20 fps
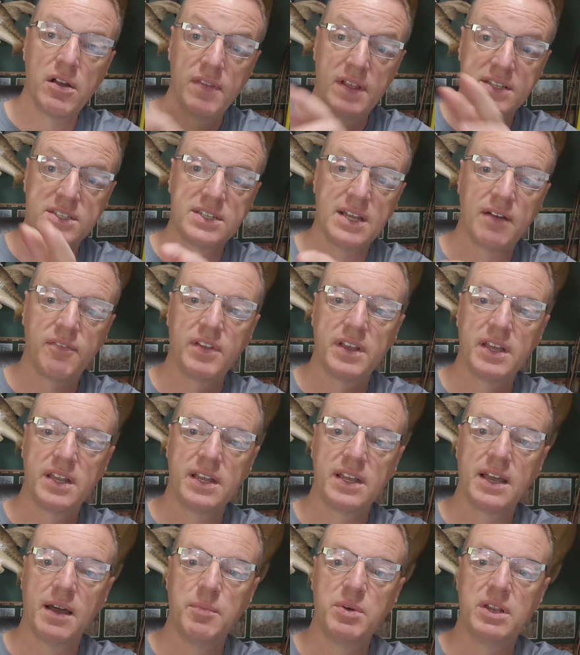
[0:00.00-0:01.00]
That's definitely going to
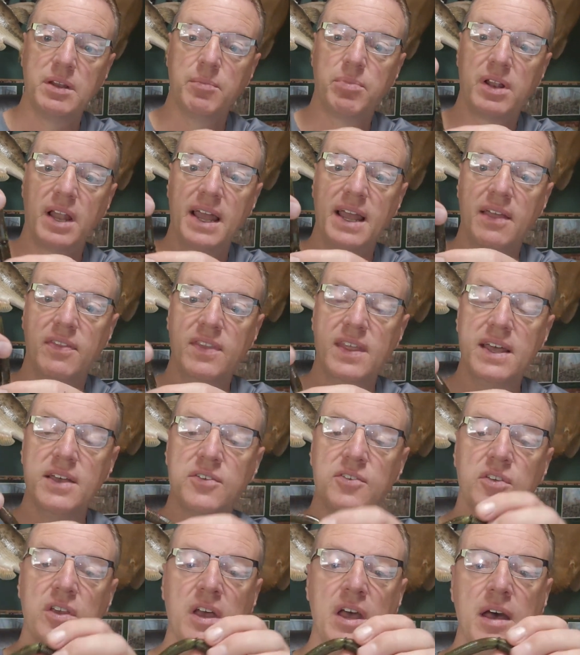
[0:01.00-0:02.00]
come into play in
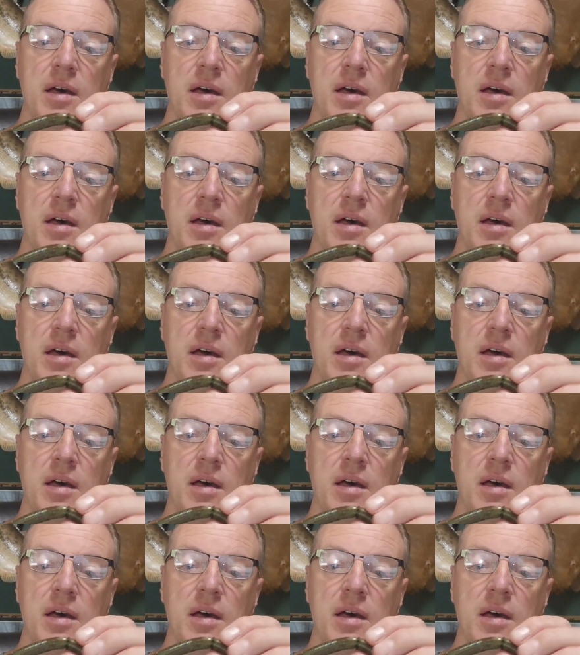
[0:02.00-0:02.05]
this.